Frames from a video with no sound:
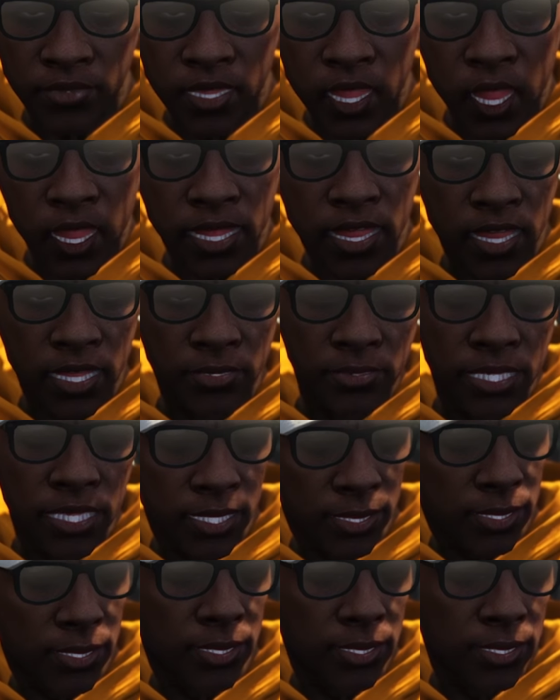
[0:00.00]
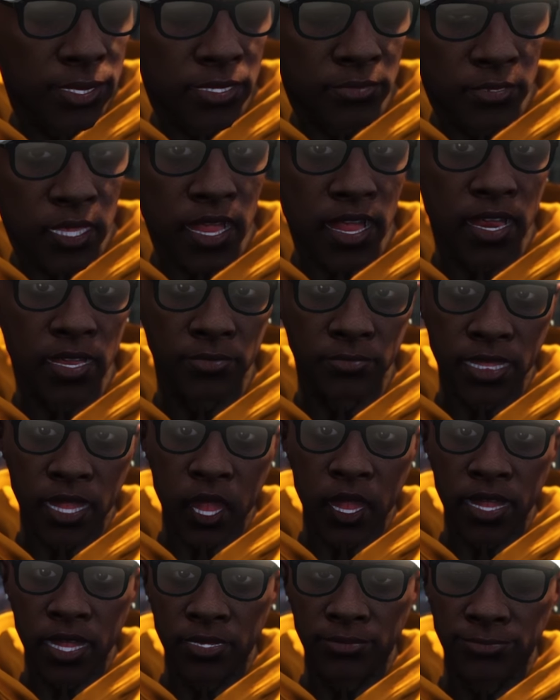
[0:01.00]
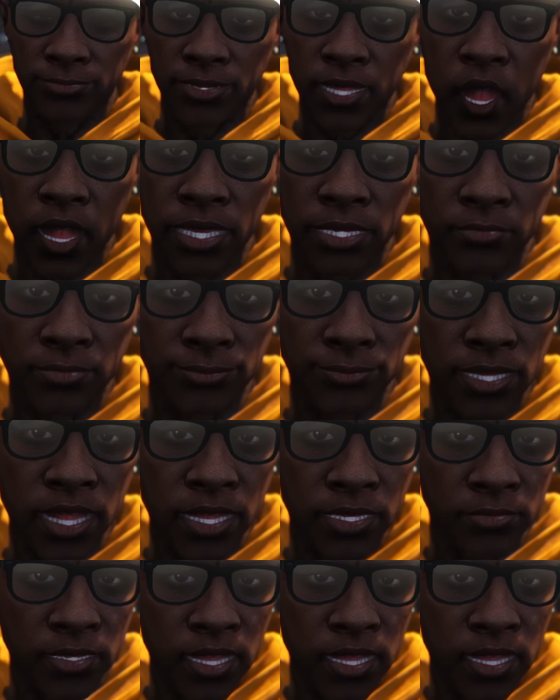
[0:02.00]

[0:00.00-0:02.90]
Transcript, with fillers: buying this car, can we be honest with each other for a